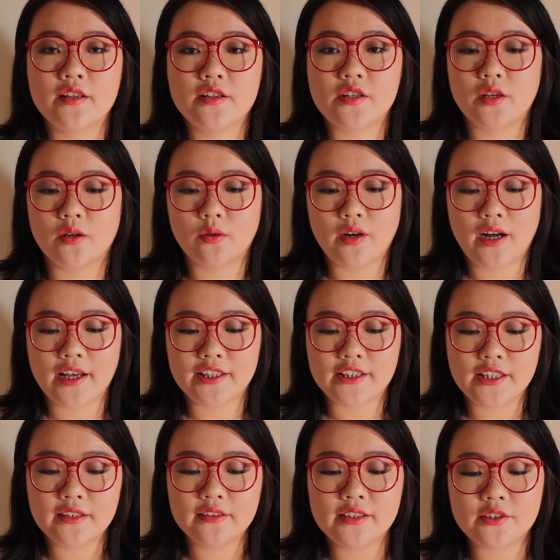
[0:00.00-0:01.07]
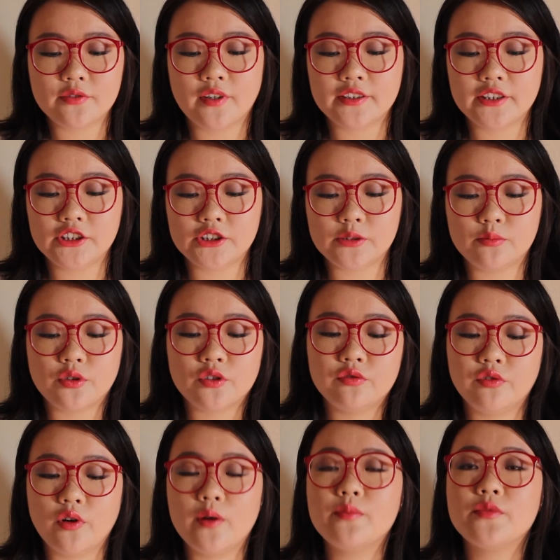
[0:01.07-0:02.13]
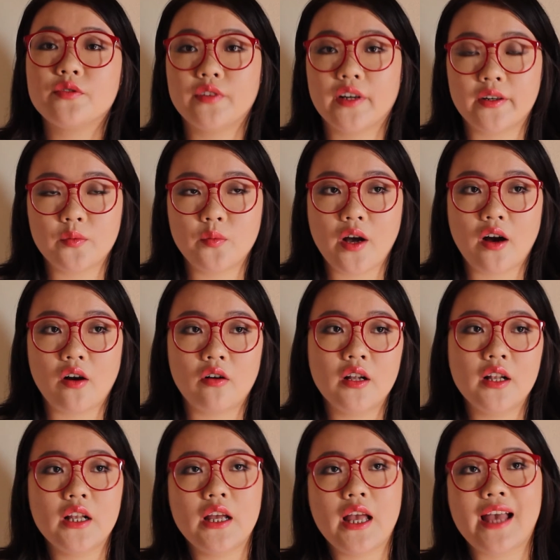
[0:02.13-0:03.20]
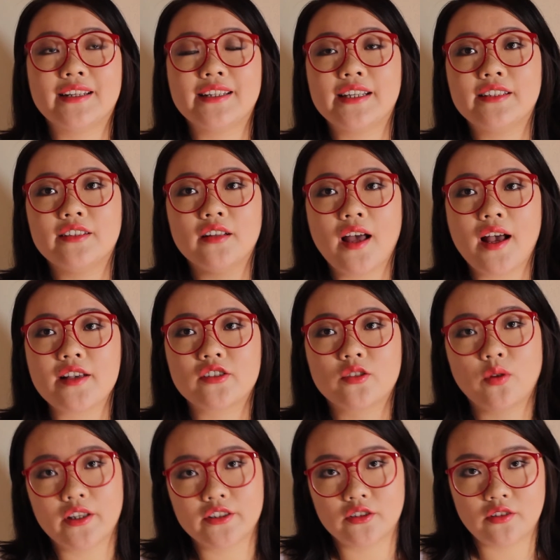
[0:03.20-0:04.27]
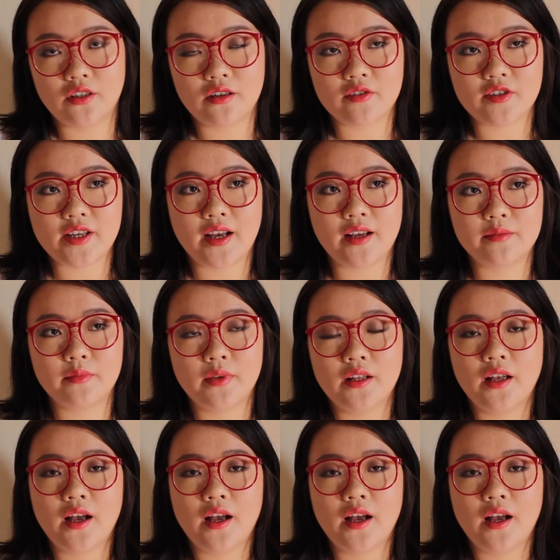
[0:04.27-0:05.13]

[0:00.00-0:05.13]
So I think this foundation performs very well and it lasts quite a long time.